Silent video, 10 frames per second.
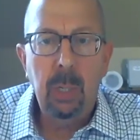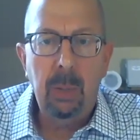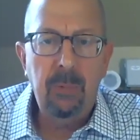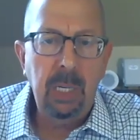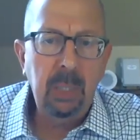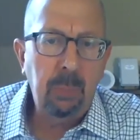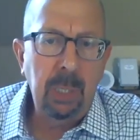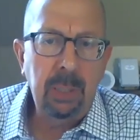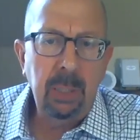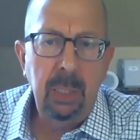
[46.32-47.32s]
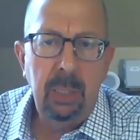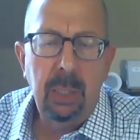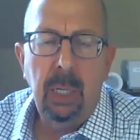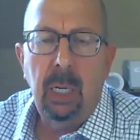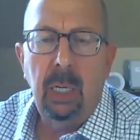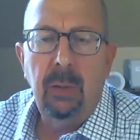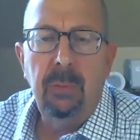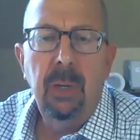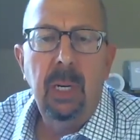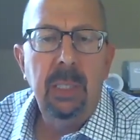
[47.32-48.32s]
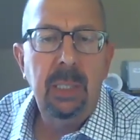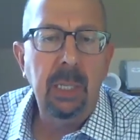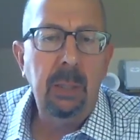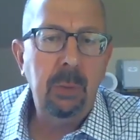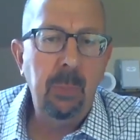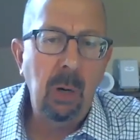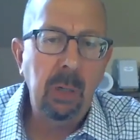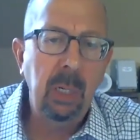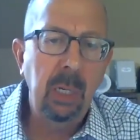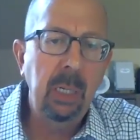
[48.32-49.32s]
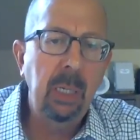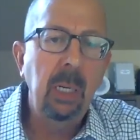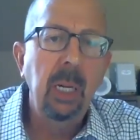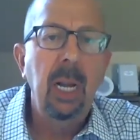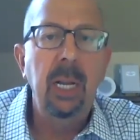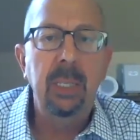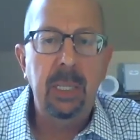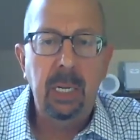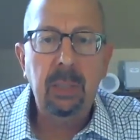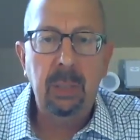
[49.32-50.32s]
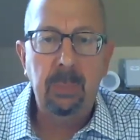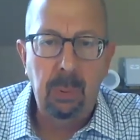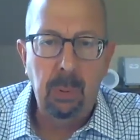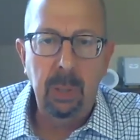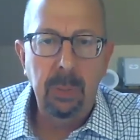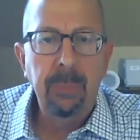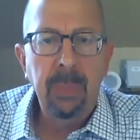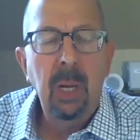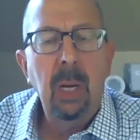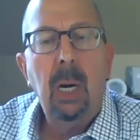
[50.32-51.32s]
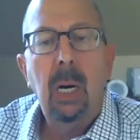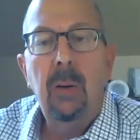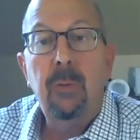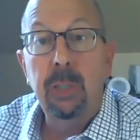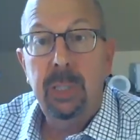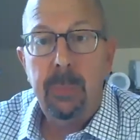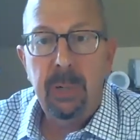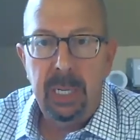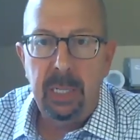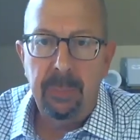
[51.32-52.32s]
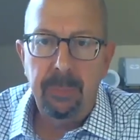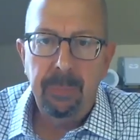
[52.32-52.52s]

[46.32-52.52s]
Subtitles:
I'm Vice President of Sales, Marketing, and Tech Support for CyberData.